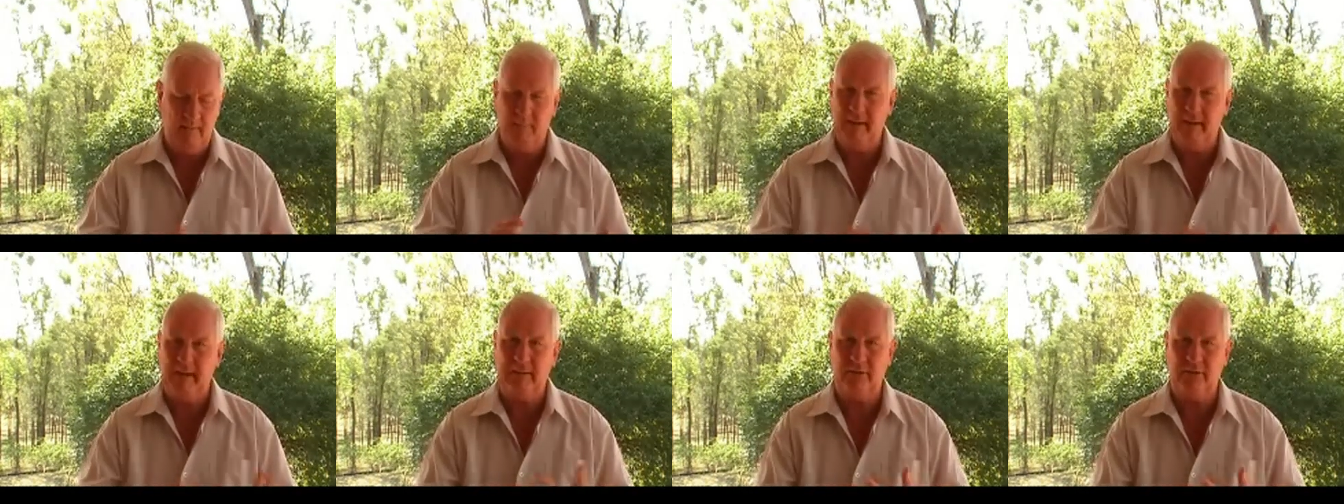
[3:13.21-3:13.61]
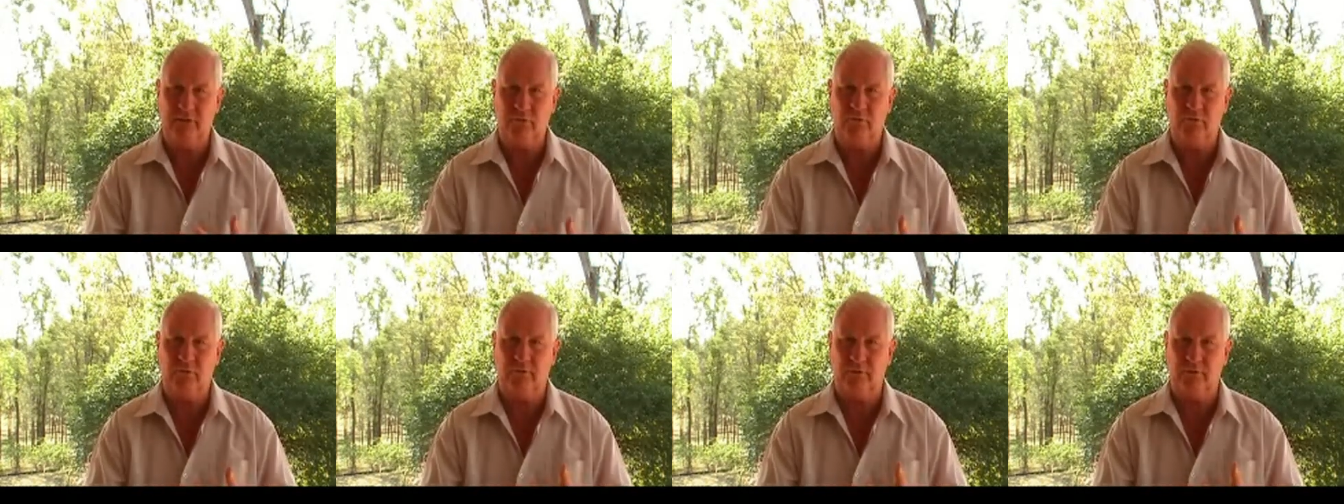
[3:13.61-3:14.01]
making
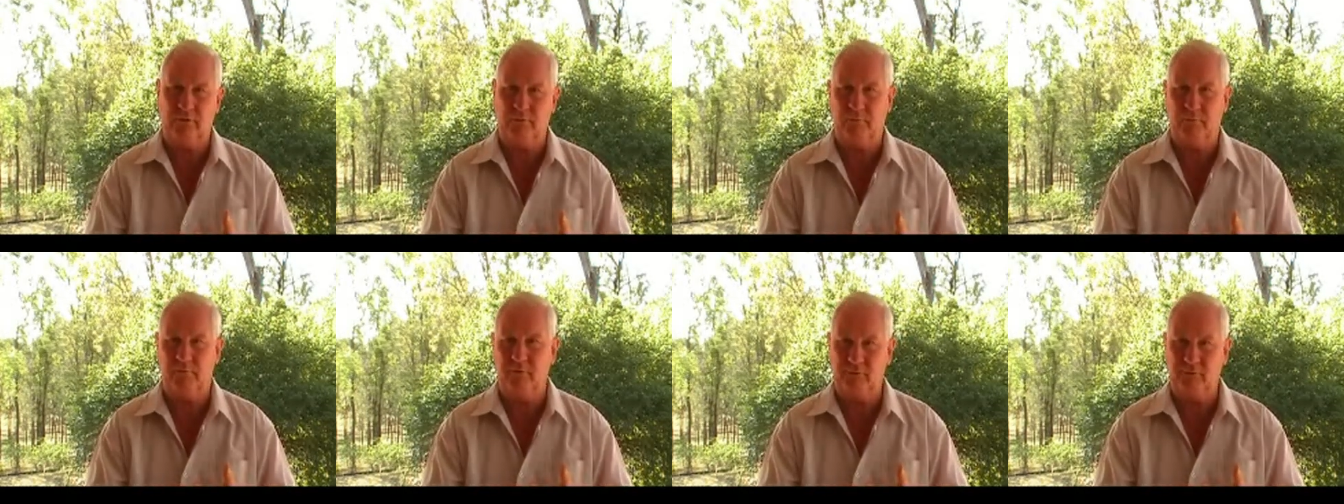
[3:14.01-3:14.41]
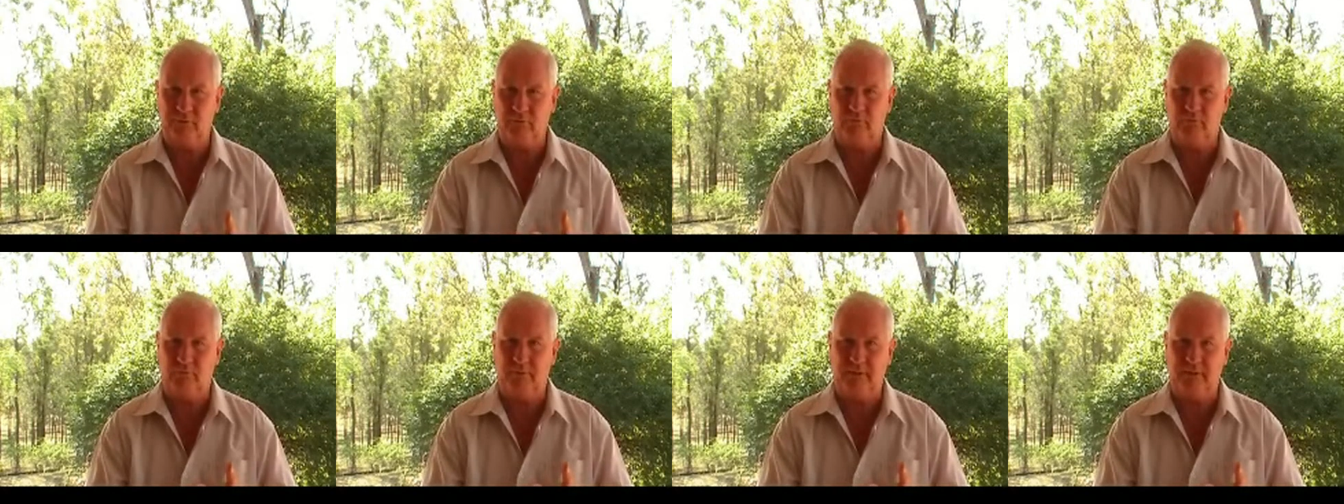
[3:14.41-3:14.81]
sure that your
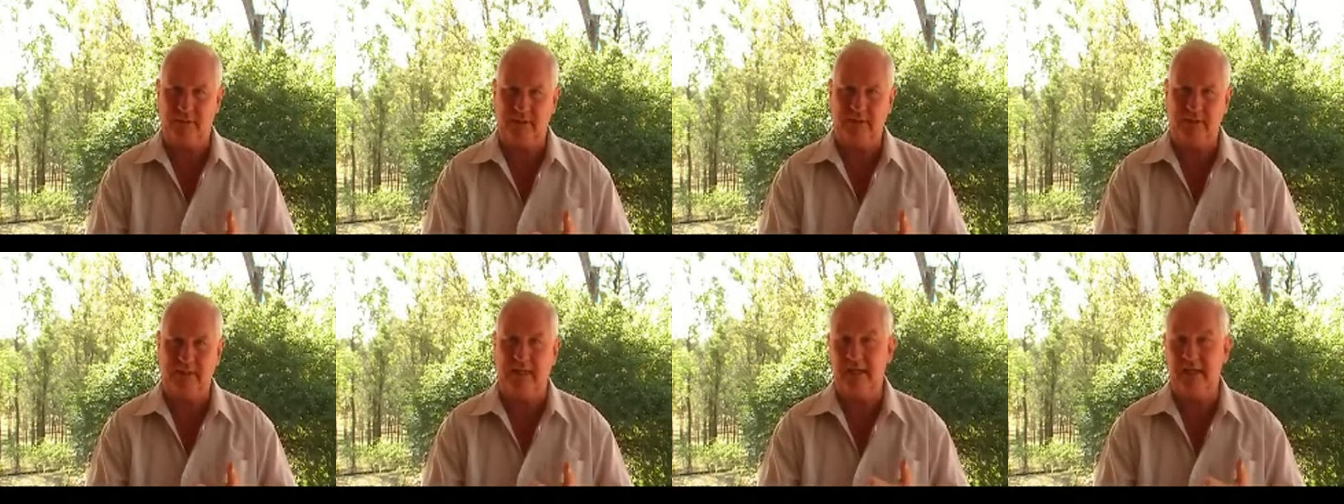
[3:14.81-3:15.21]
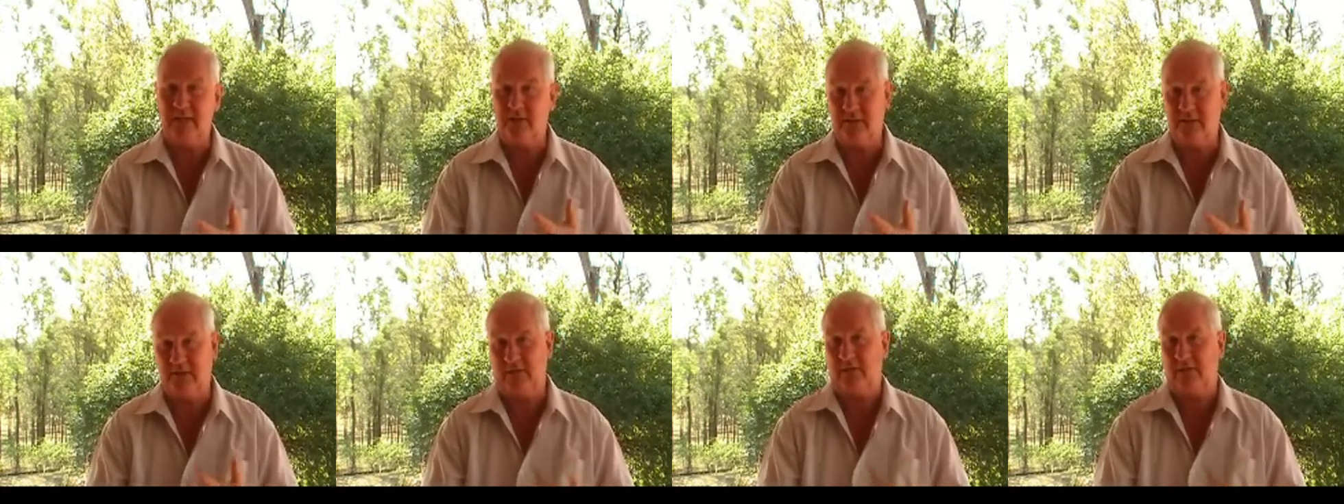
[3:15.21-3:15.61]
personal
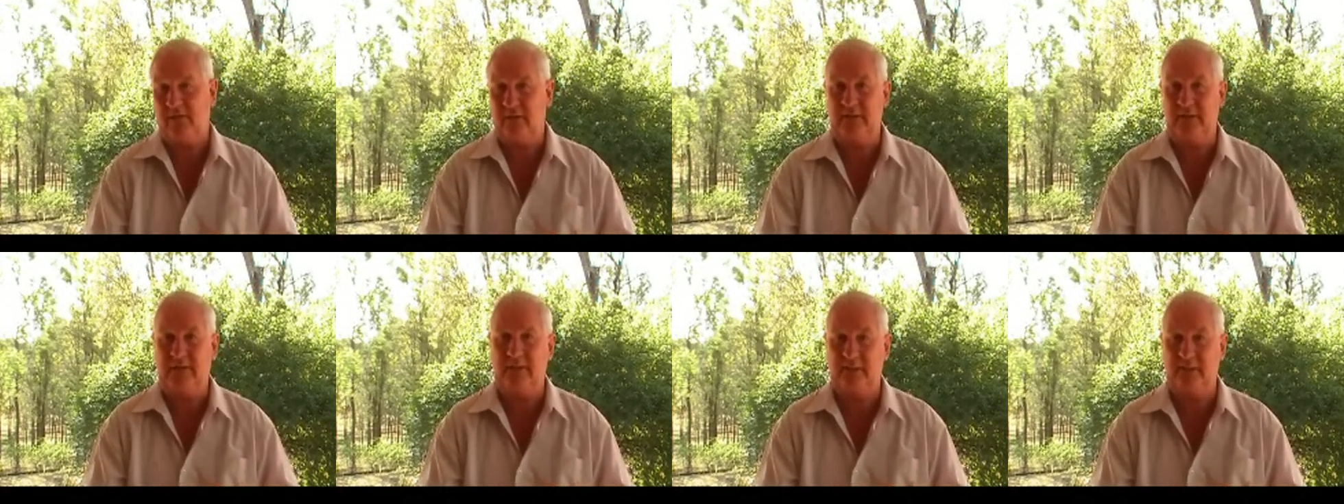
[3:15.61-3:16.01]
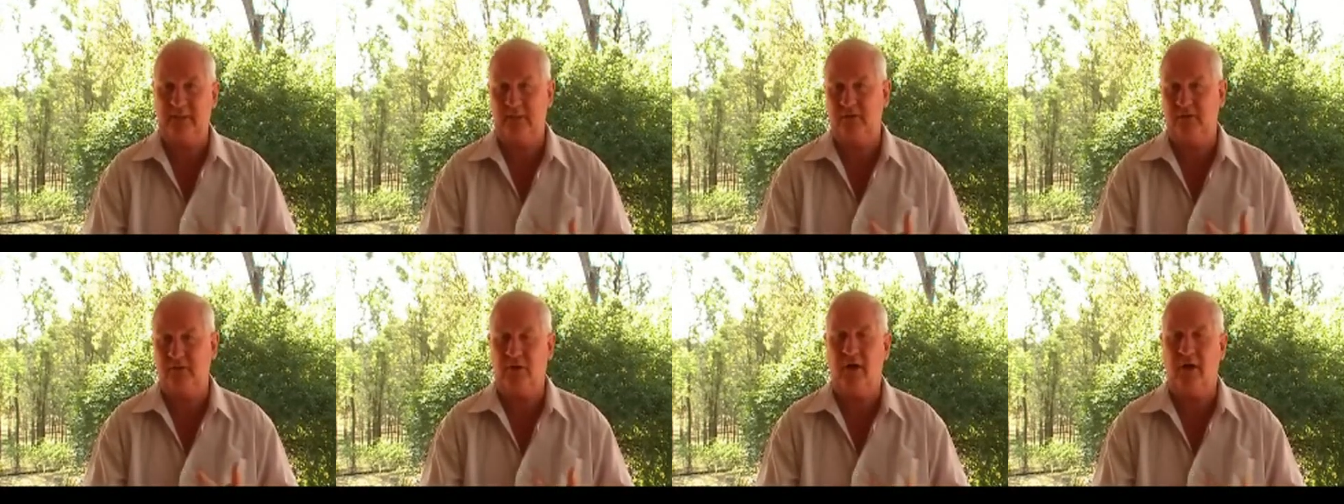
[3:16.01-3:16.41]
presentation is clean, neat
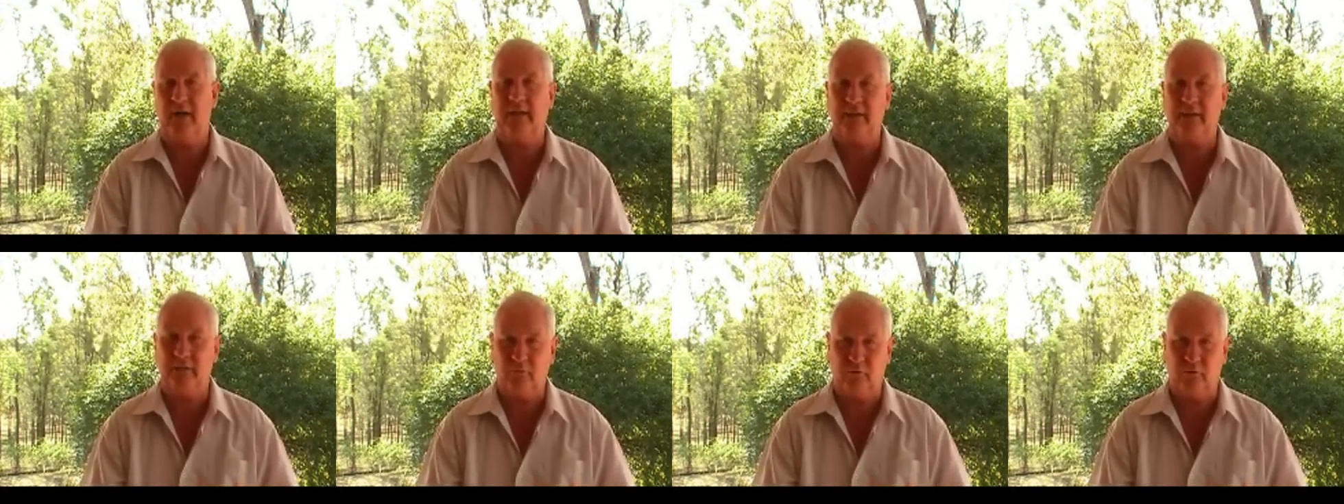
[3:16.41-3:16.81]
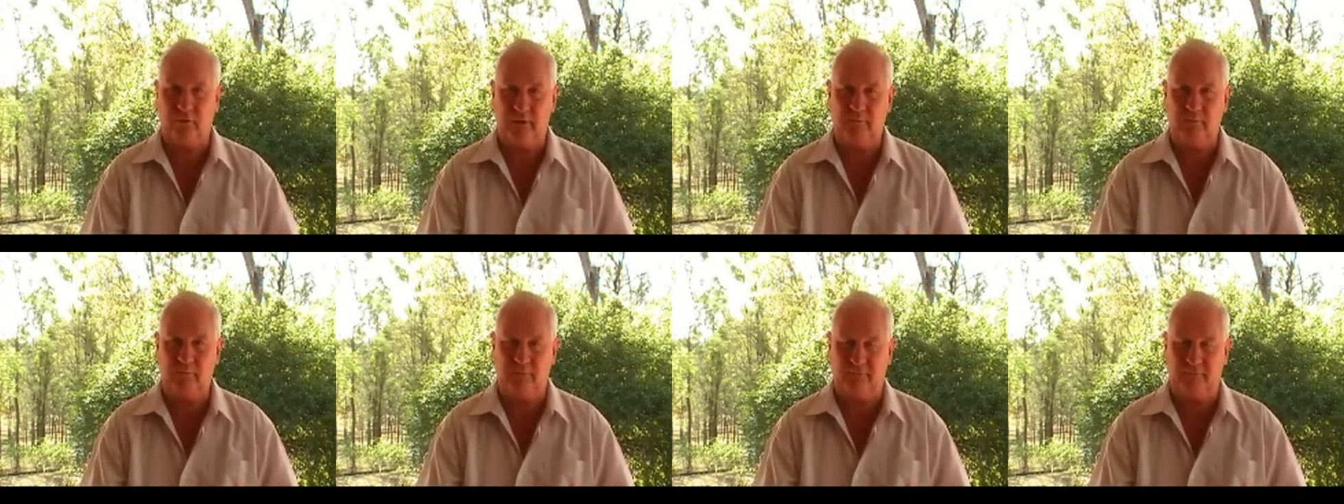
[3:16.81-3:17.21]
and tidy and
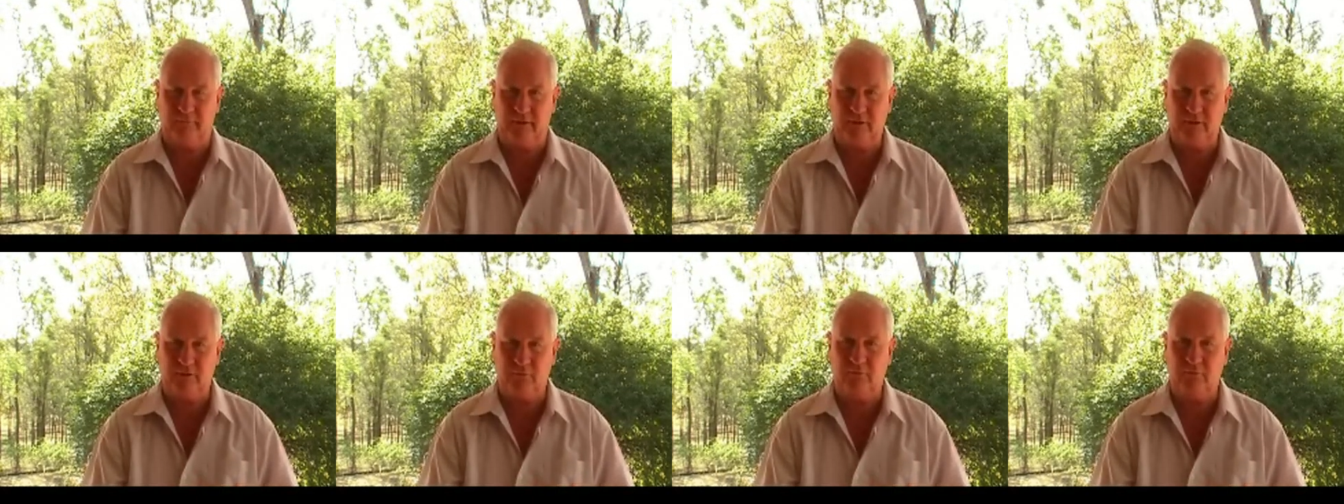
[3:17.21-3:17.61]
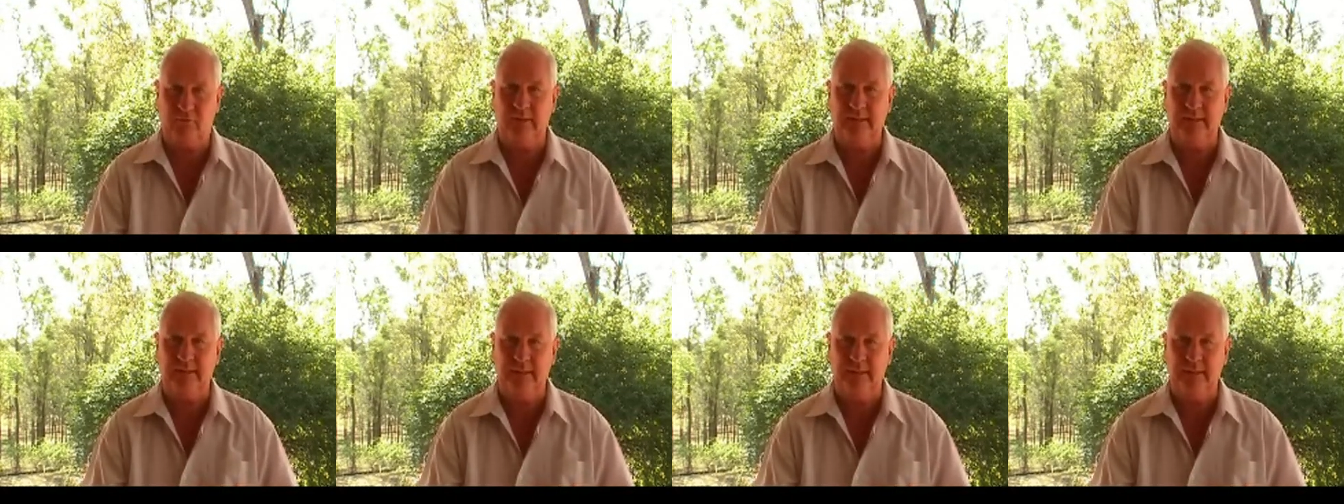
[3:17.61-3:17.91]
looking professional,